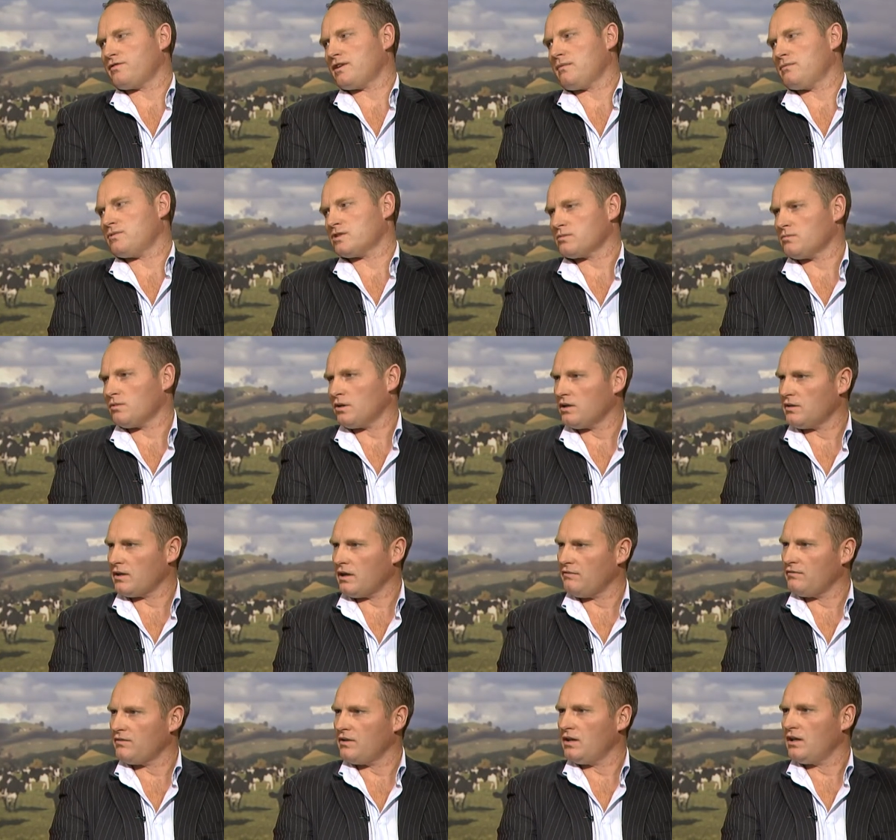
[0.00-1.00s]
farmers might
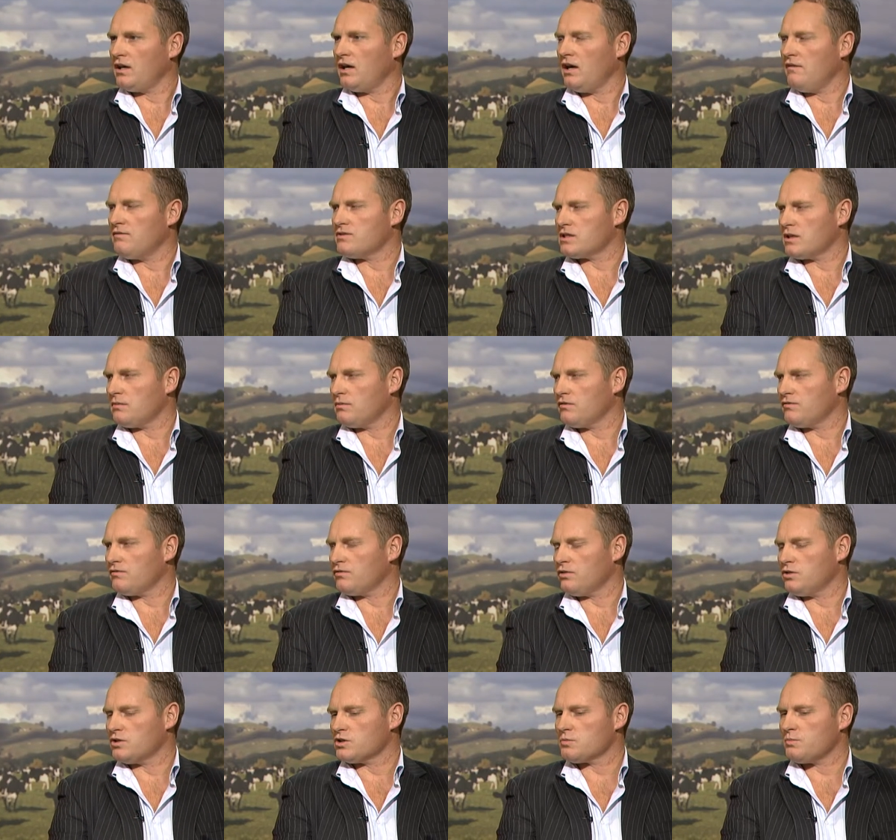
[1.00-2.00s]
have have some
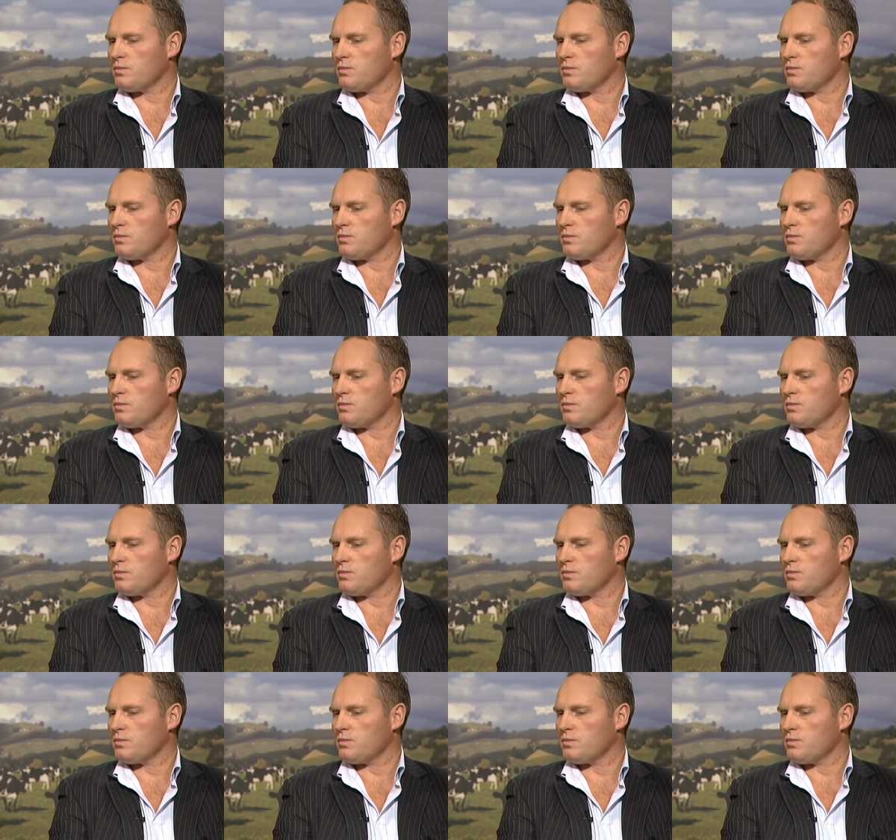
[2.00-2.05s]
influence,